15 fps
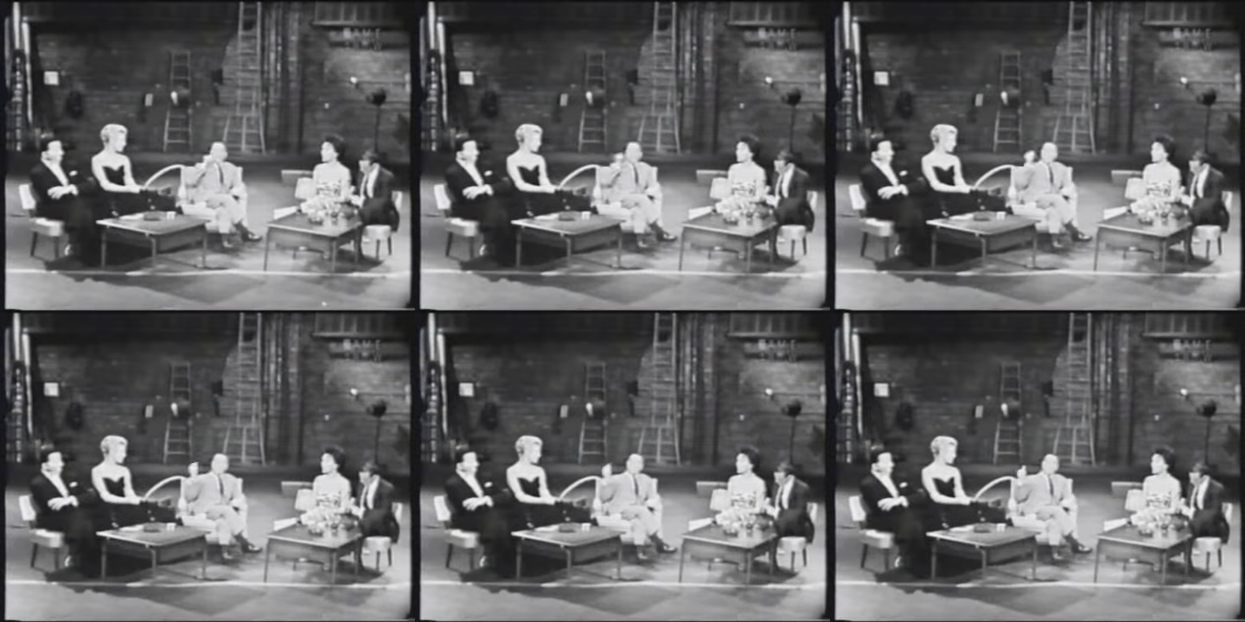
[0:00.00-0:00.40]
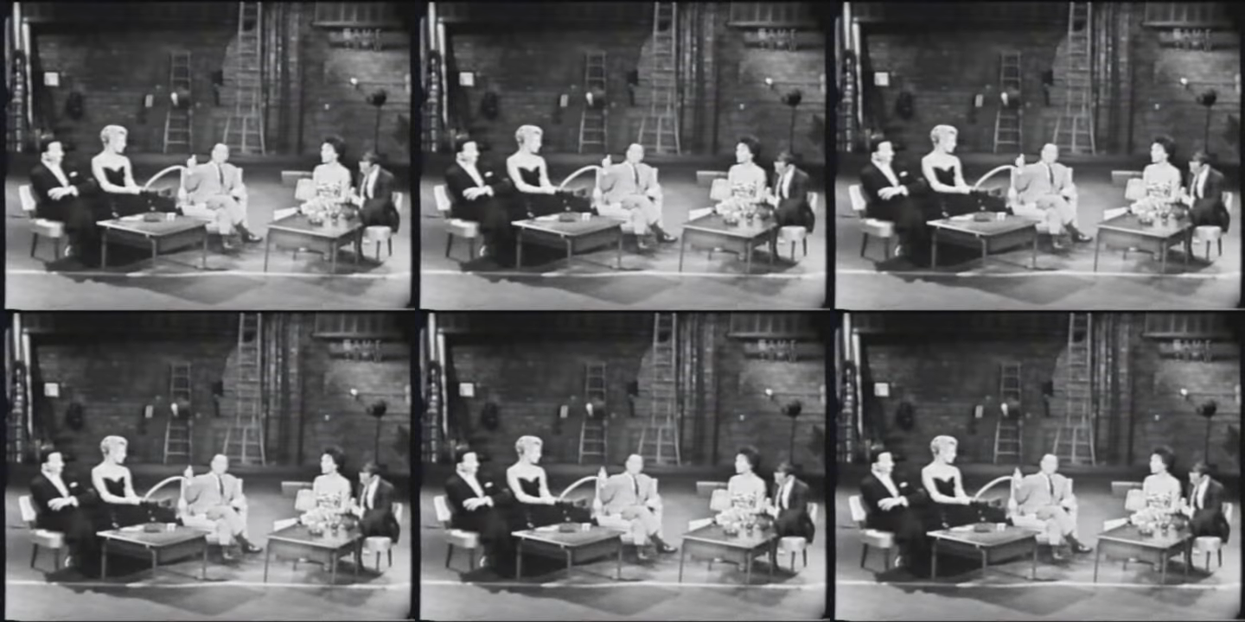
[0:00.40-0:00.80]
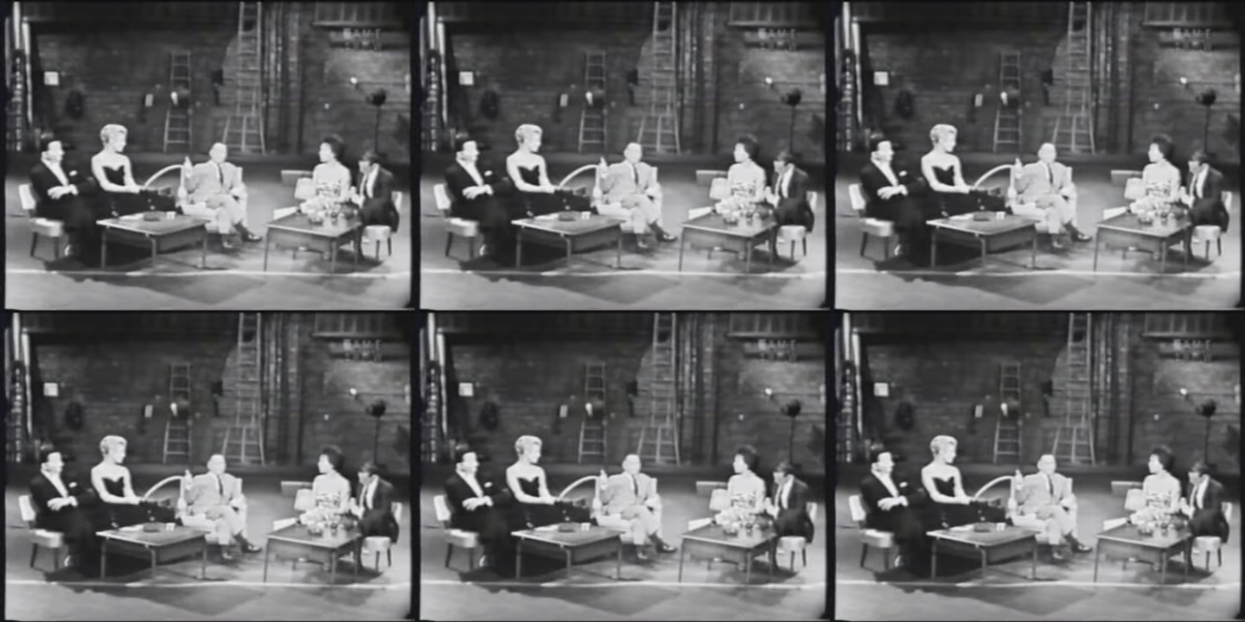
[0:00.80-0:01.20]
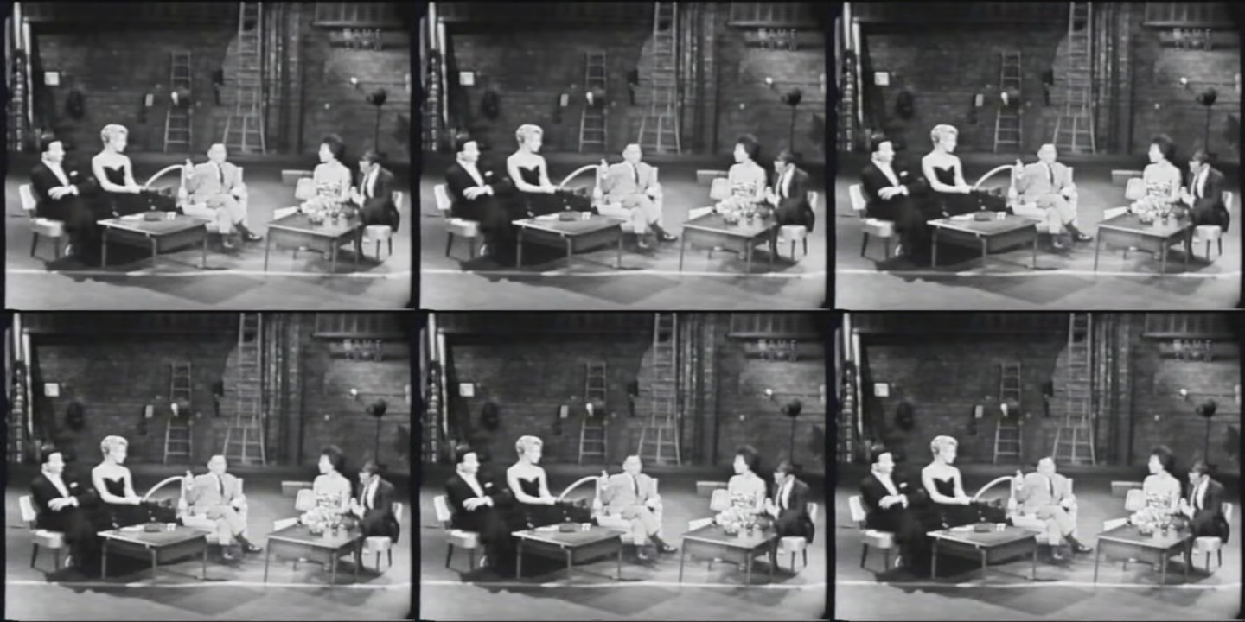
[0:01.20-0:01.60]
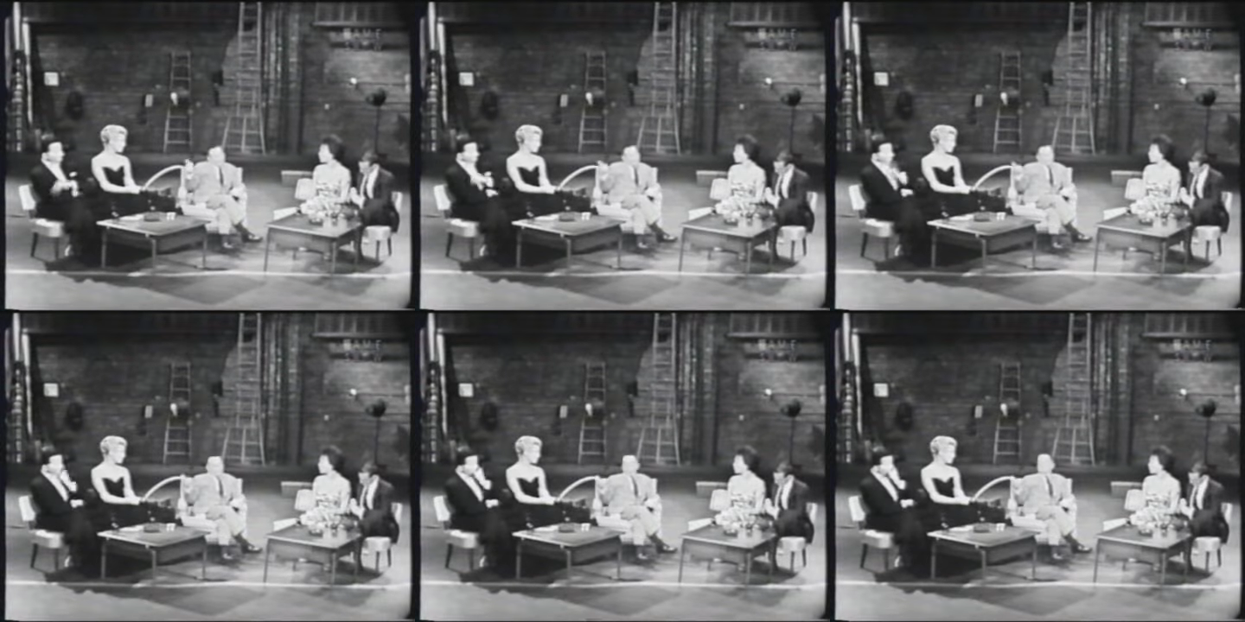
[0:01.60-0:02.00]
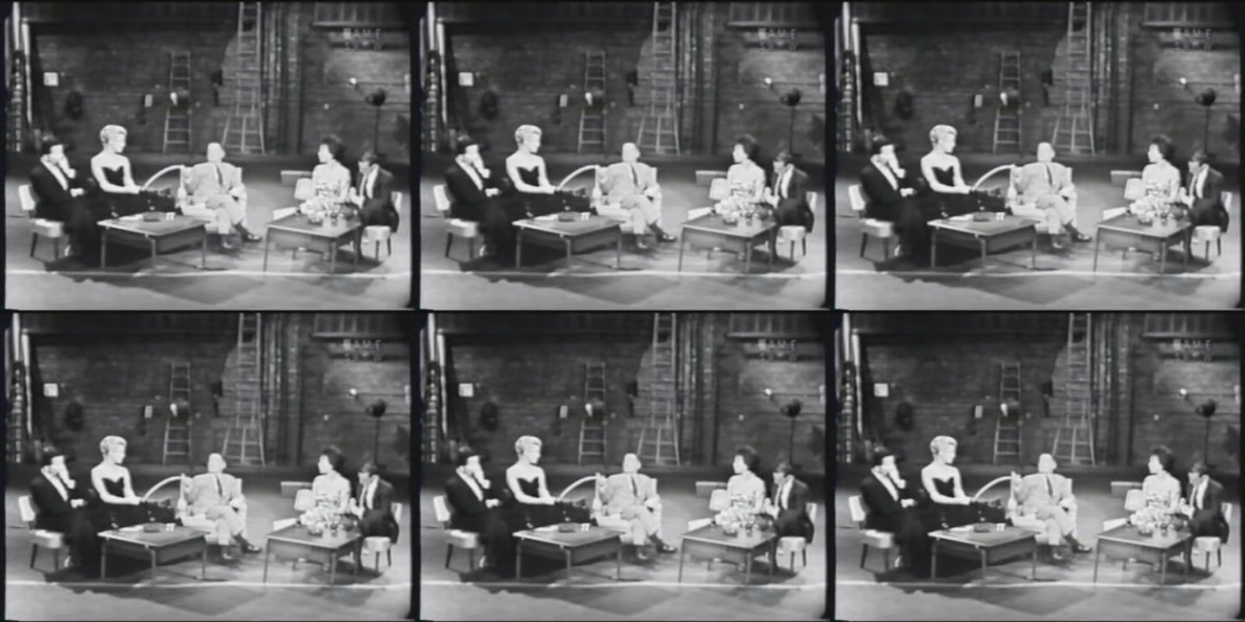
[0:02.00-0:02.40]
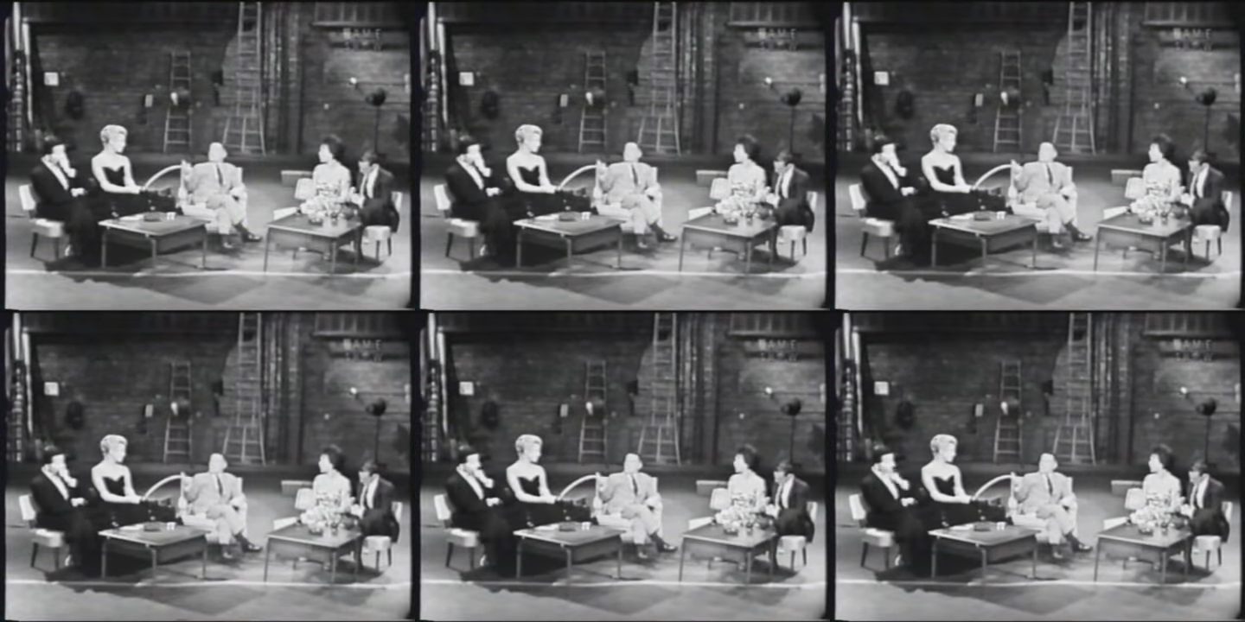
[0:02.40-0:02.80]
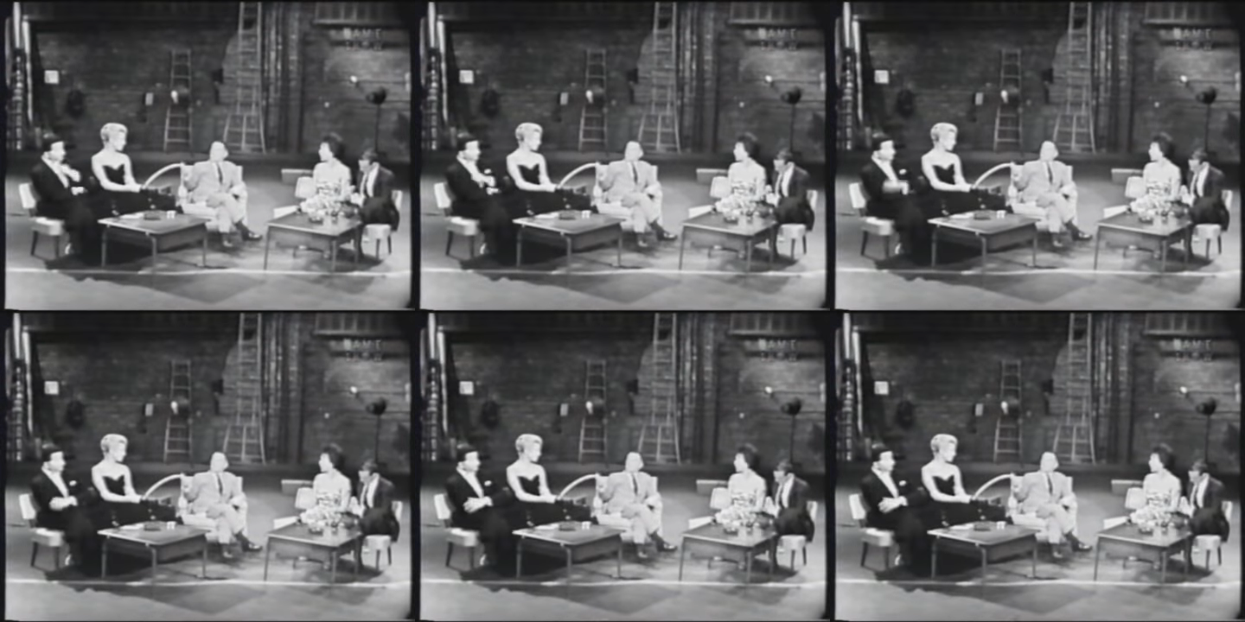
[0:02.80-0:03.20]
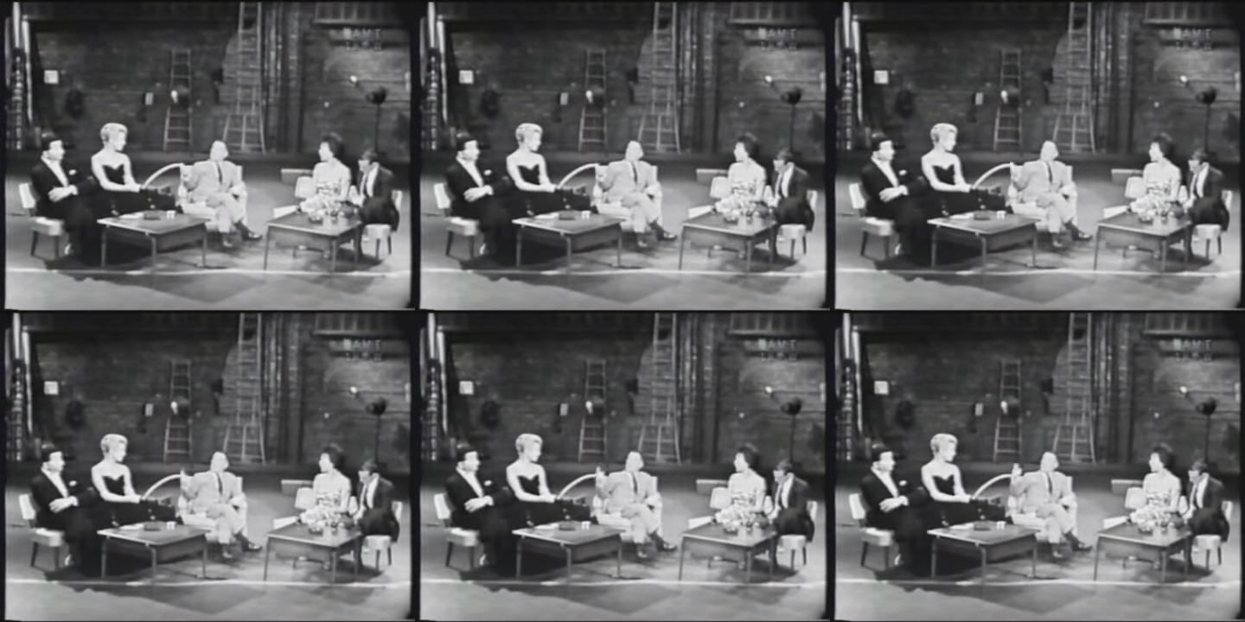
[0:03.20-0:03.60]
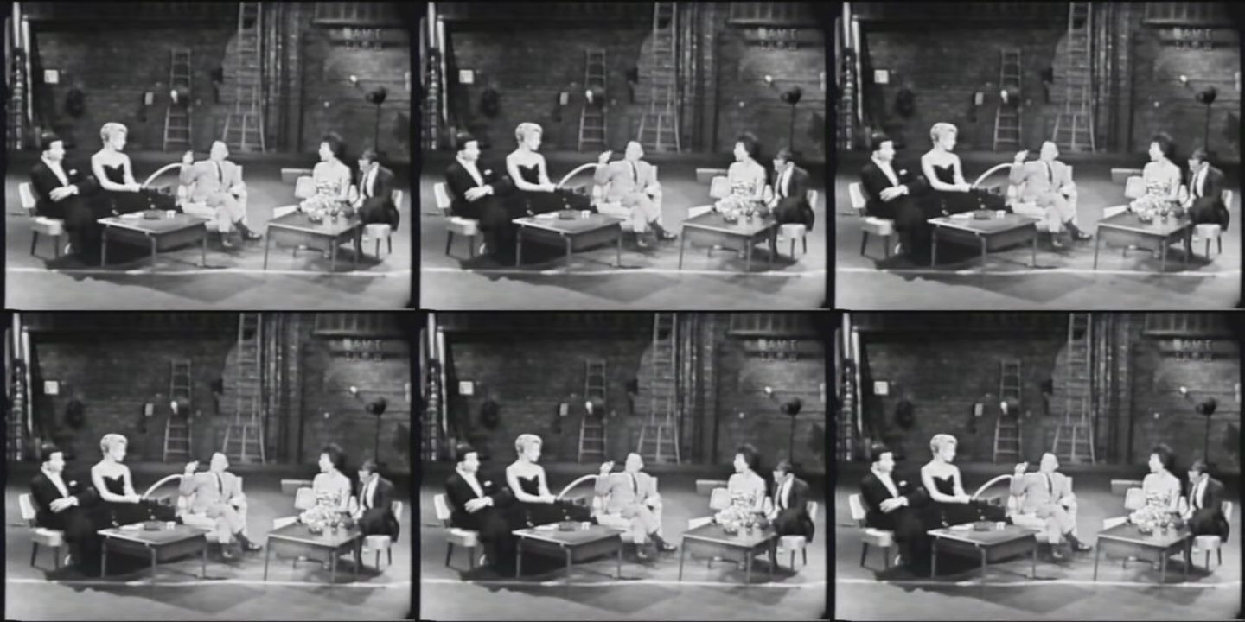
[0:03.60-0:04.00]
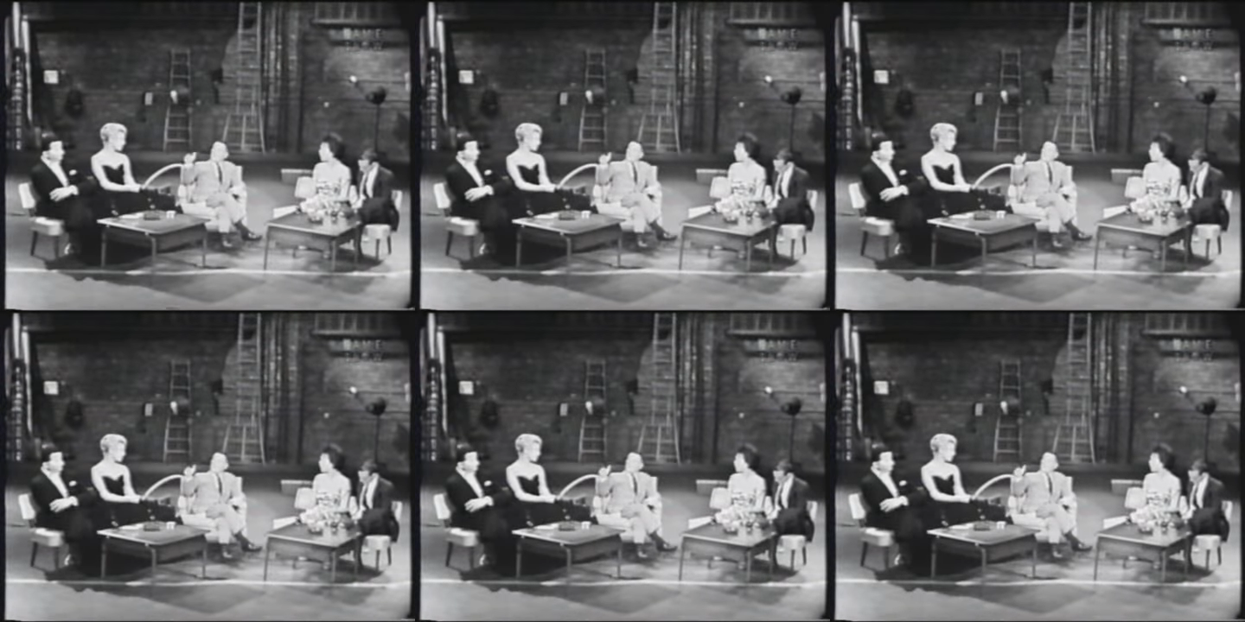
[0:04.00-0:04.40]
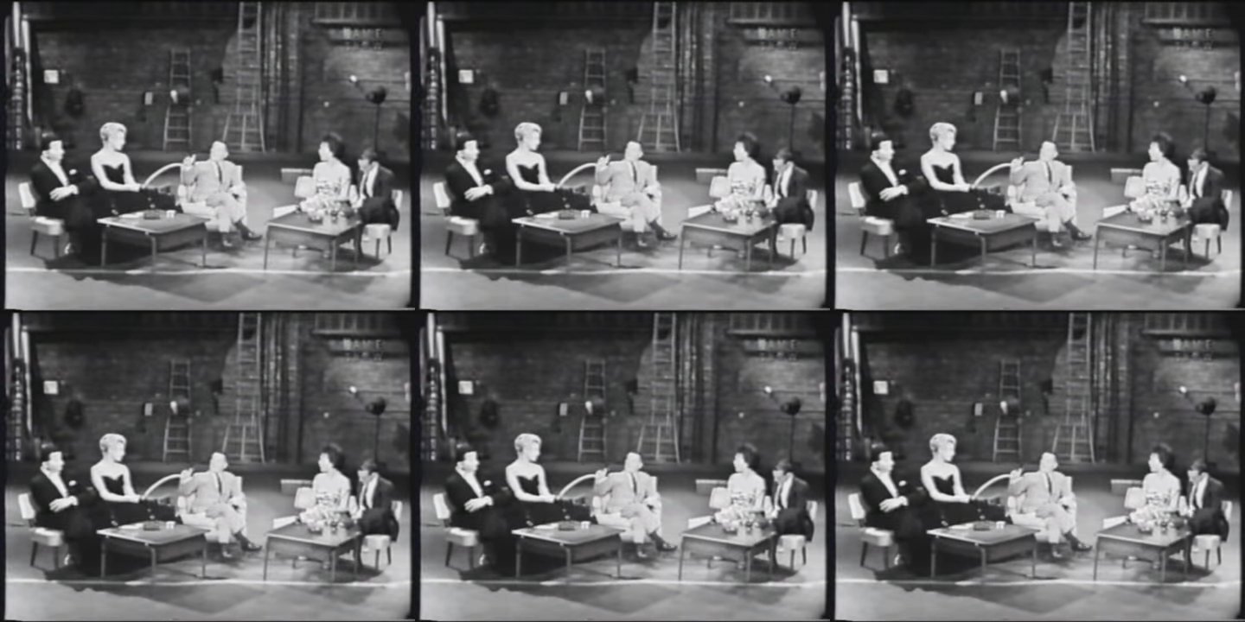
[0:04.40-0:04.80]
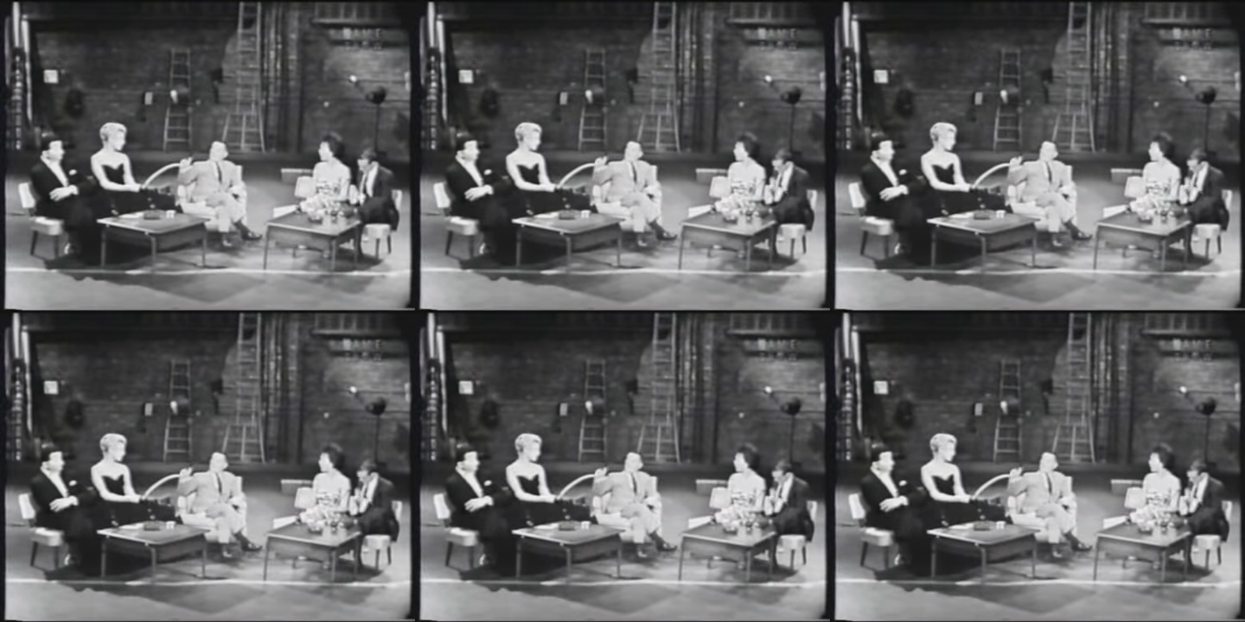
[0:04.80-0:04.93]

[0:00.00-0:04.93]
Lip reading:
No face is visible, so there are no lips to read.